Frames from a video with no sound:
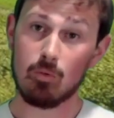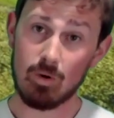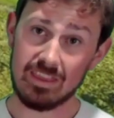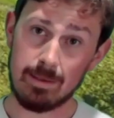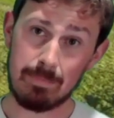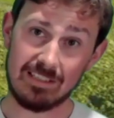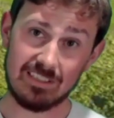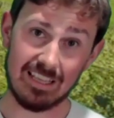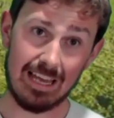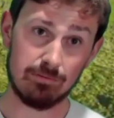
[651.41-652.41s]
When they're
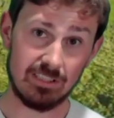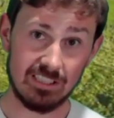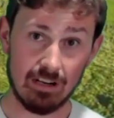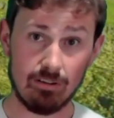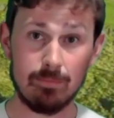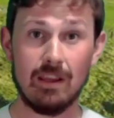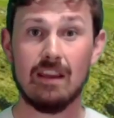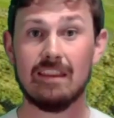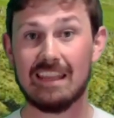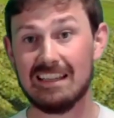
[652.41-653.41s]
based in County Durham,
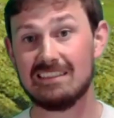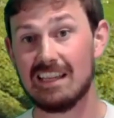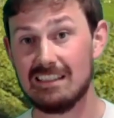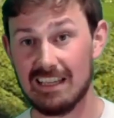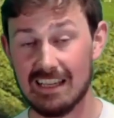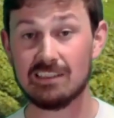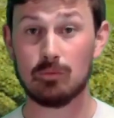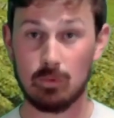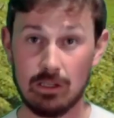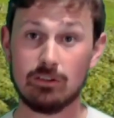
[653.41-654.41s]
they said, yes,
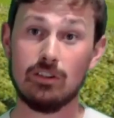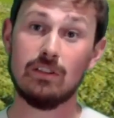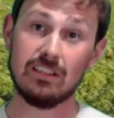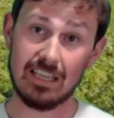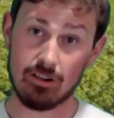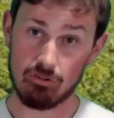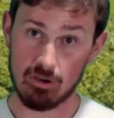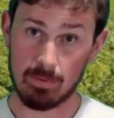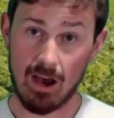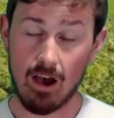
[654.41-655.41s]
we'll do the dig on
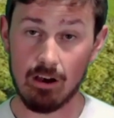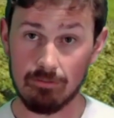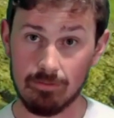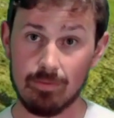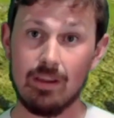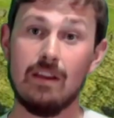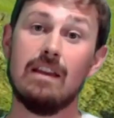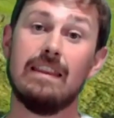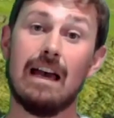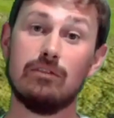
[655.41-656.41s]
your behalf.
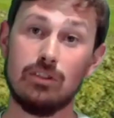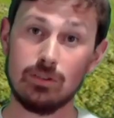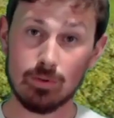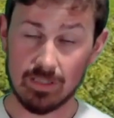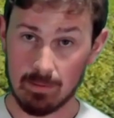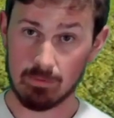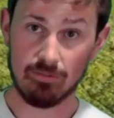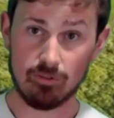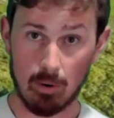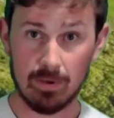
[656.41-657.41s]
Now, due to a number
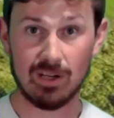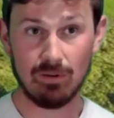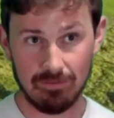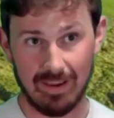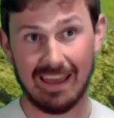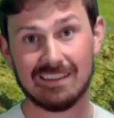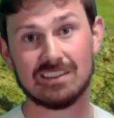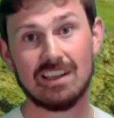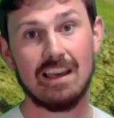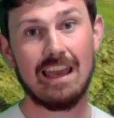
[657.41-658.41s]
of domino
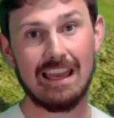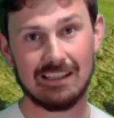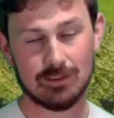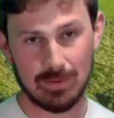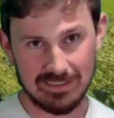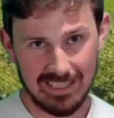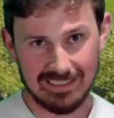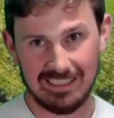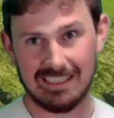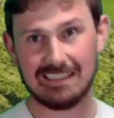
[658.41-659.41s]
effects, in
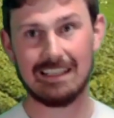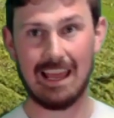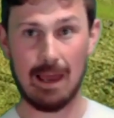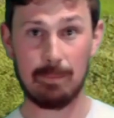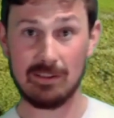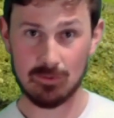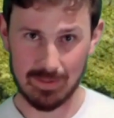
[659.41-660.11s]
2018 it didn't happen,